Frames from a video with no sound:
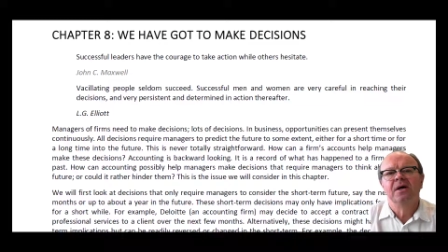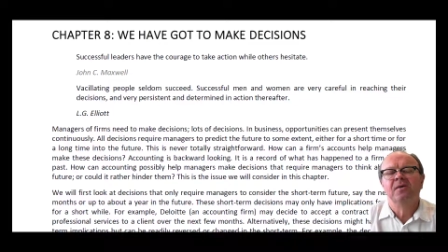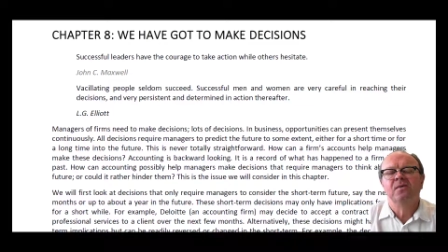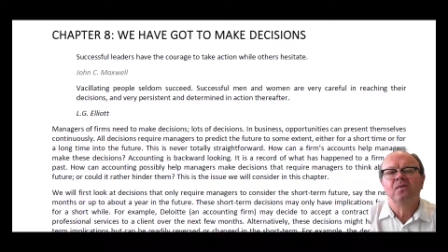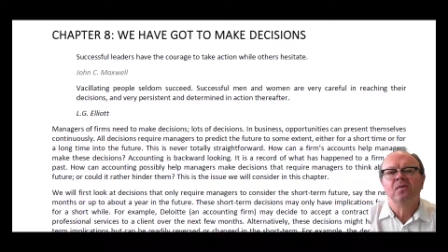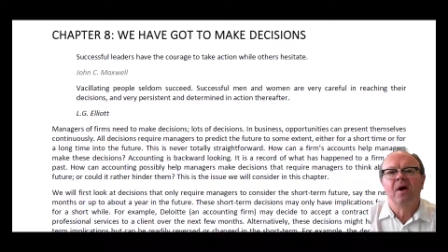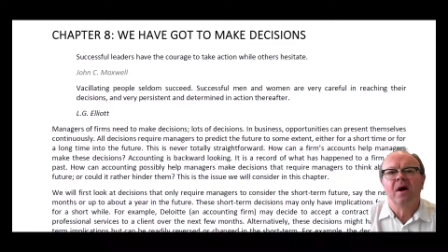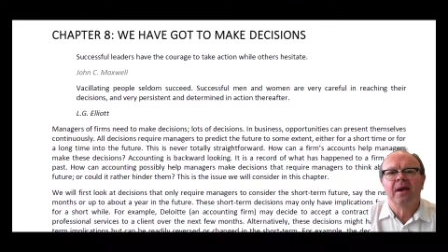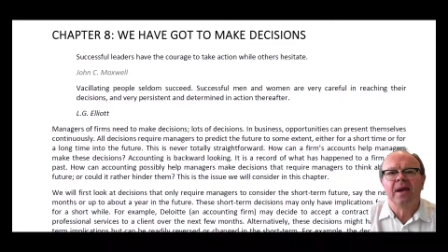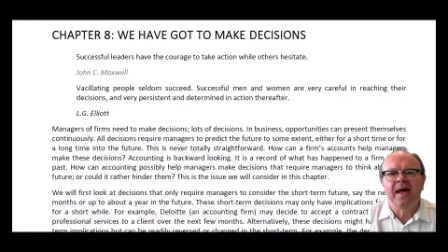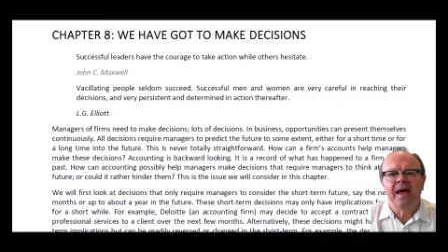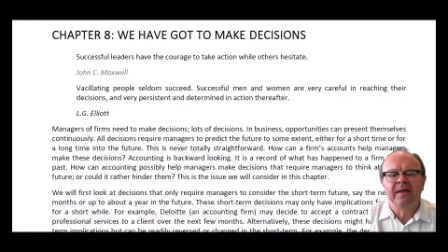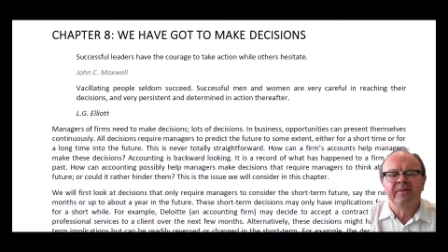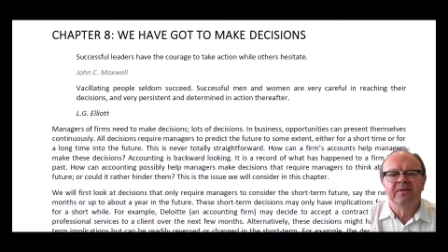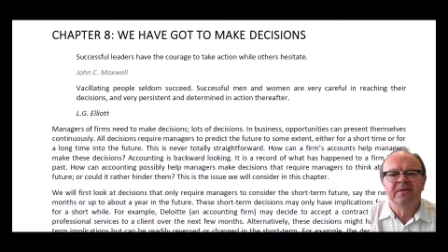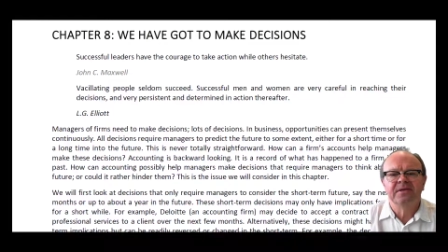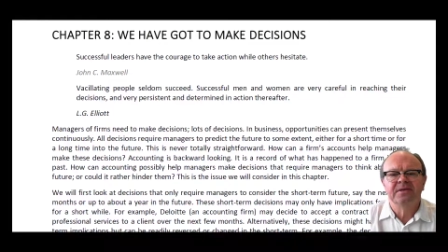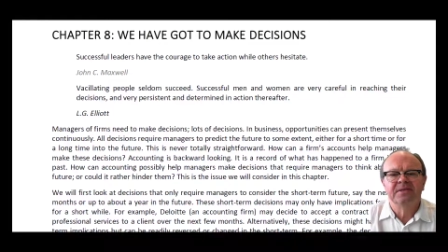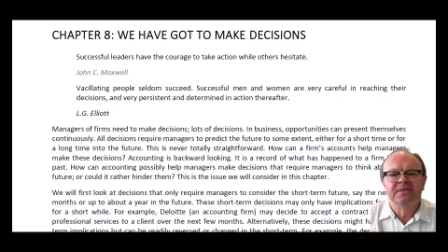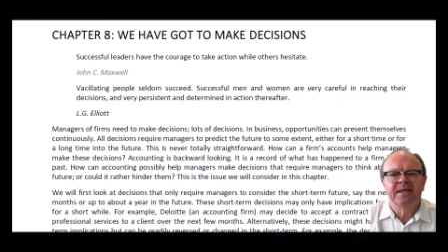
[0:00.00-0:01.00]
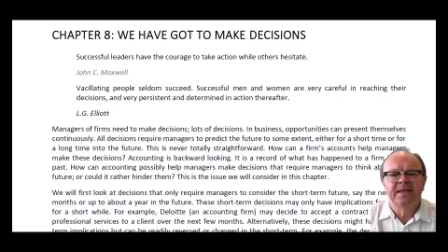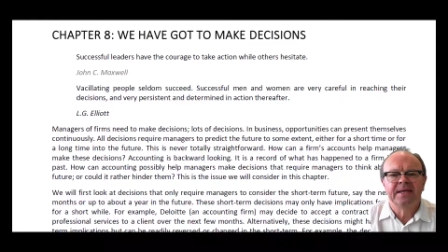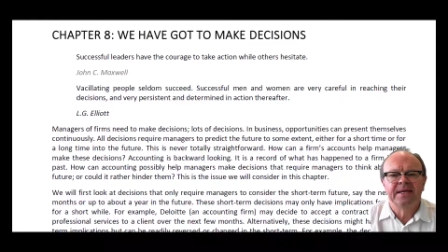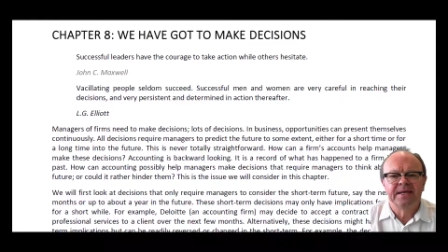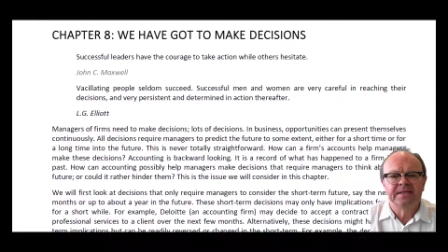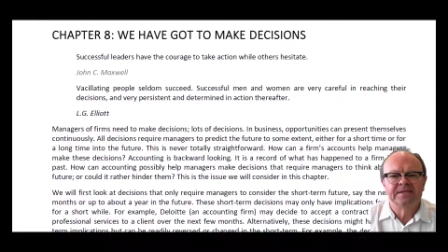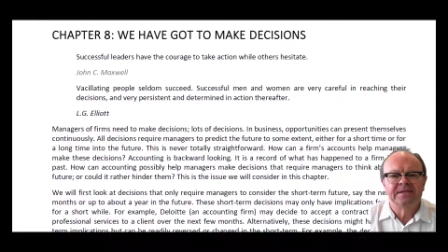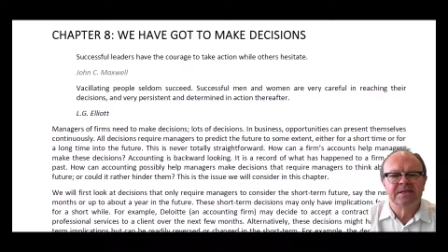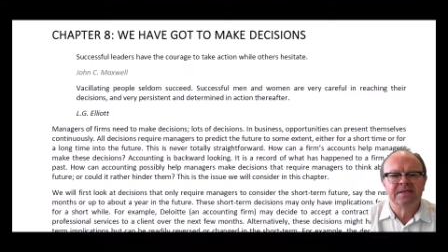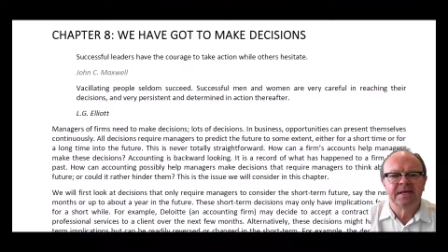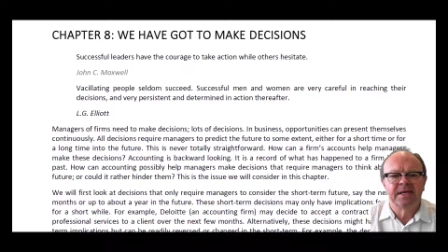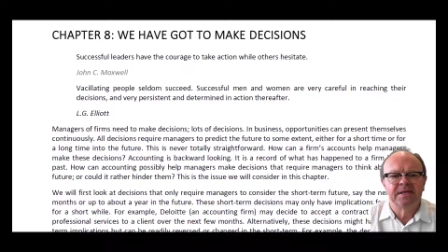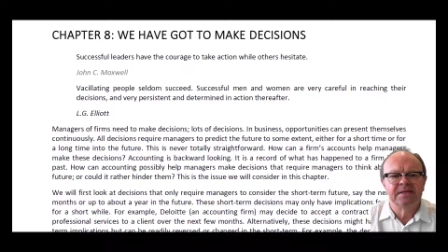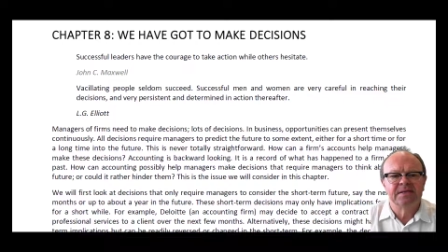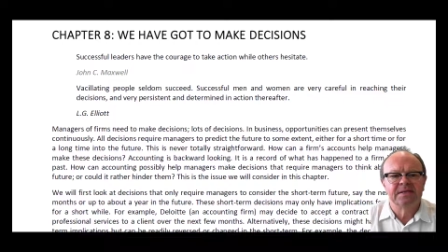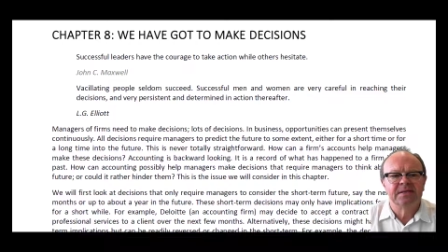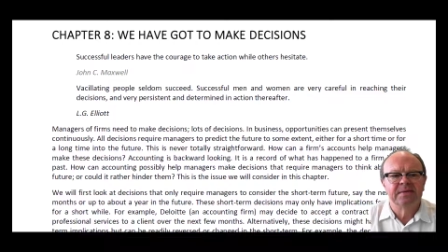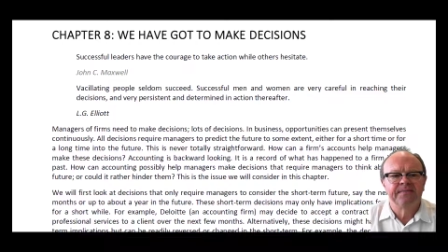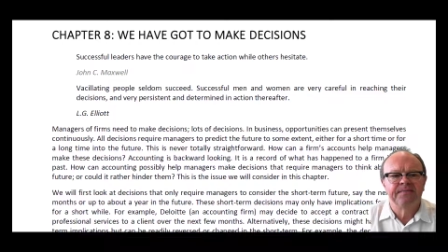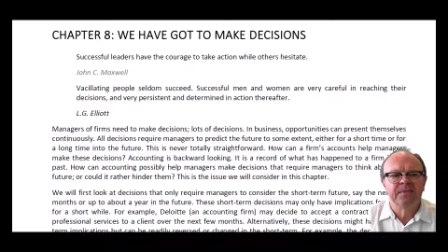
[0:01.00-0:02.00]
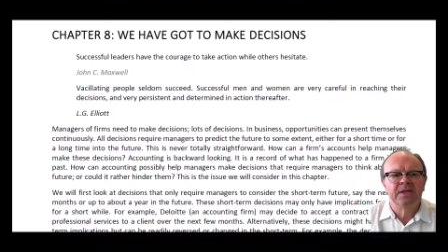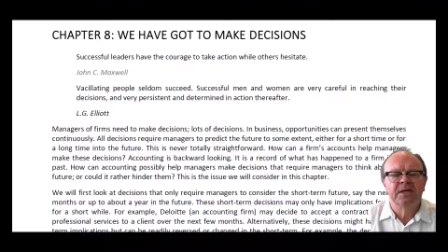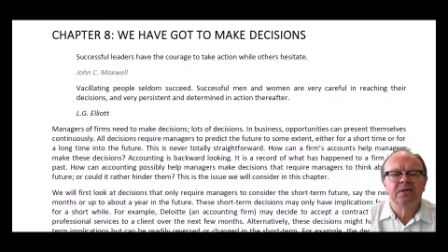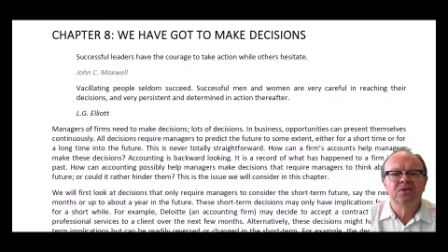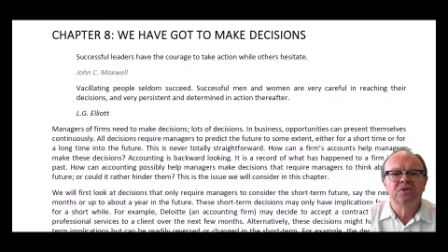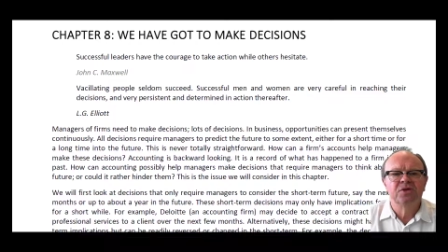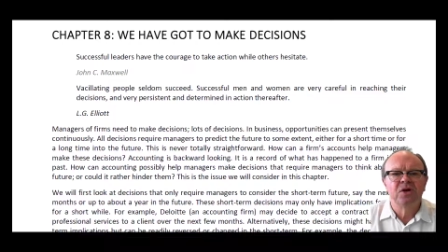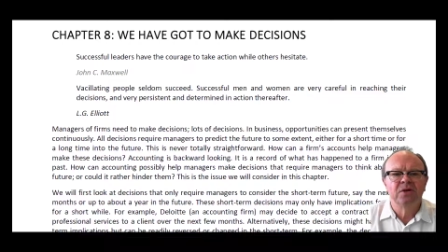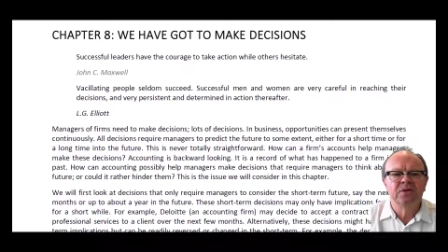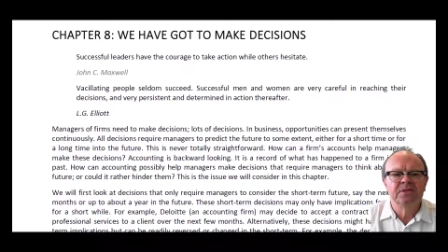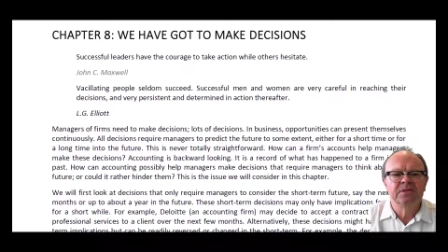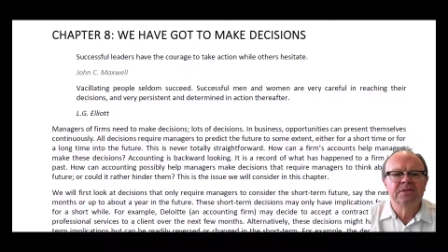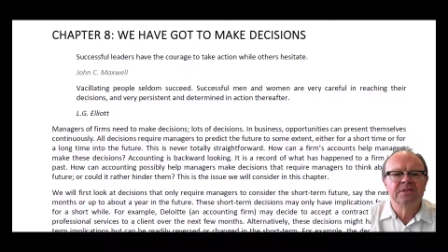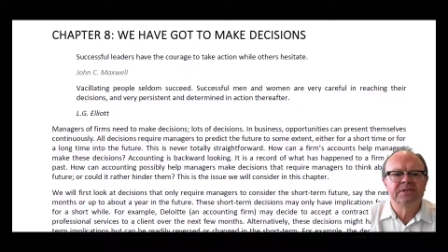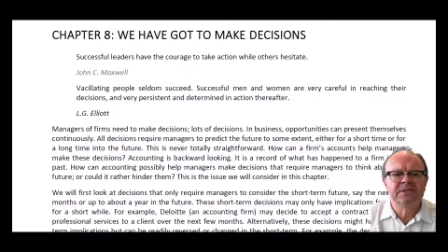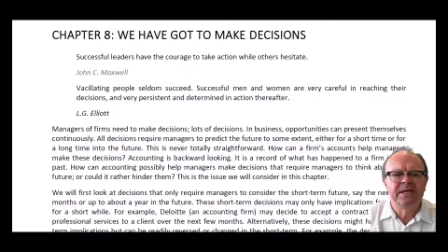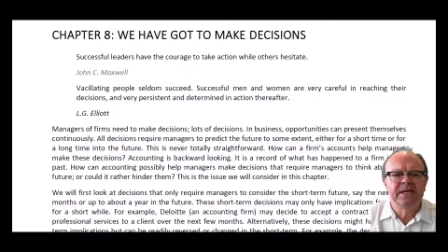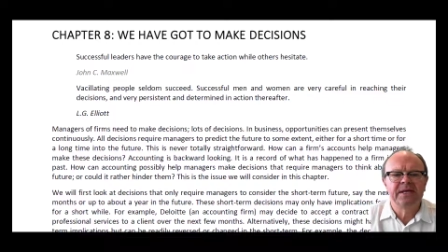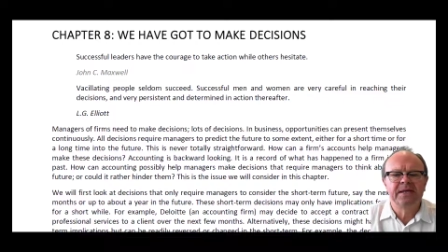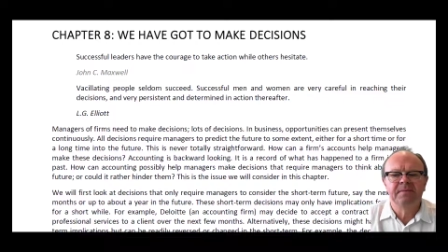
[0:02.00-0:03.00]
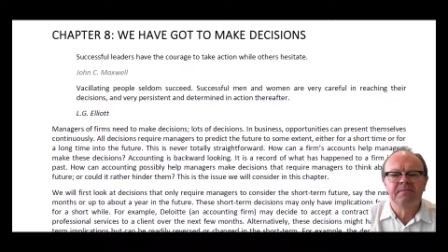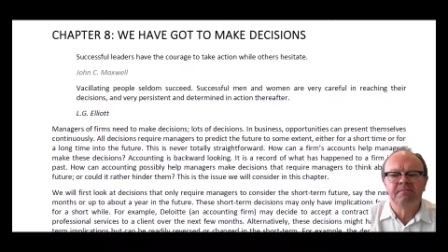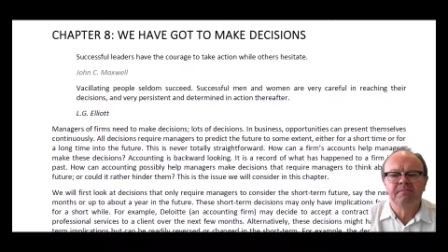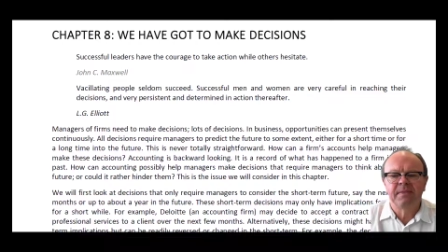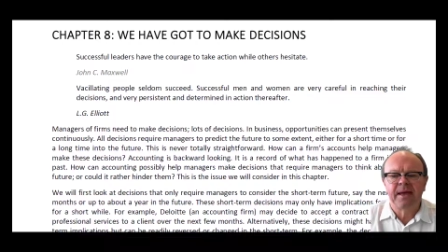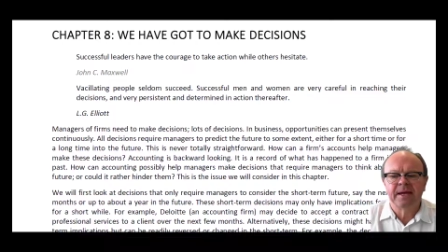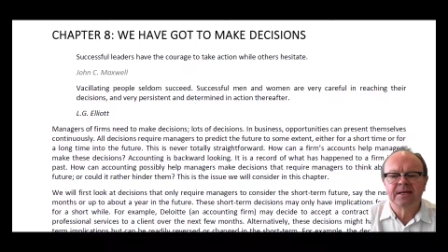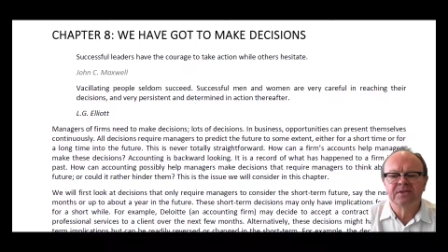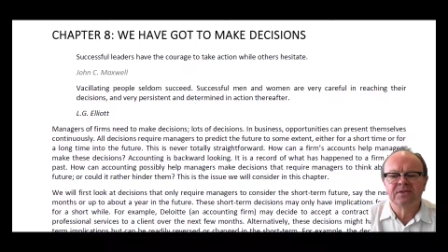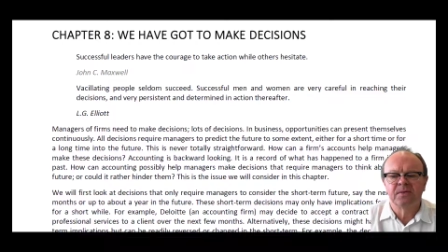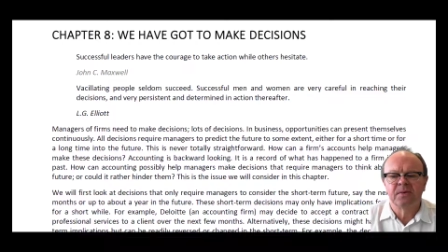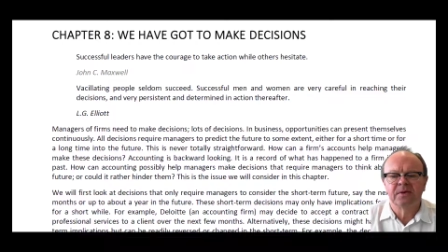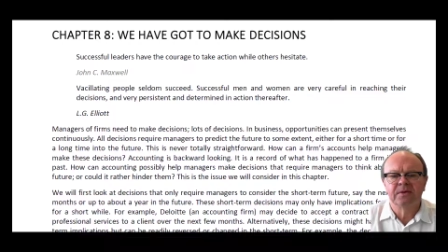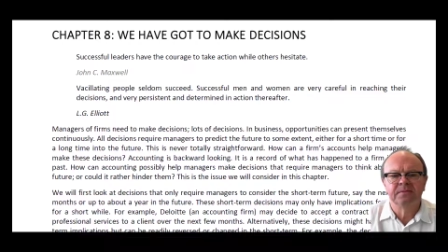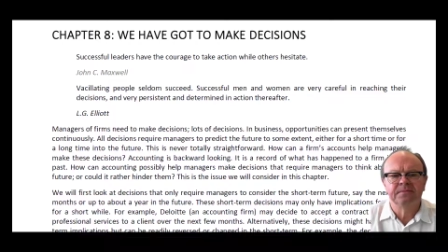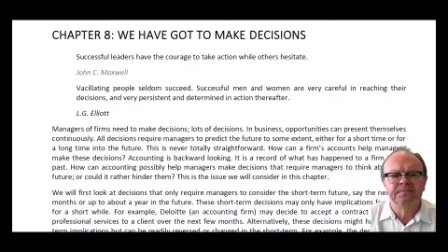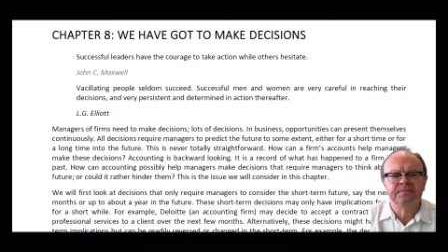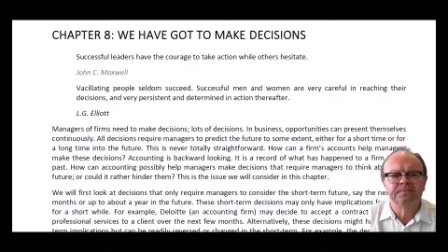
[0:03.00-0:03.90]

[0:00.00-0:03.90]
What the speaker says: while others hesitate. John C. Maxwell.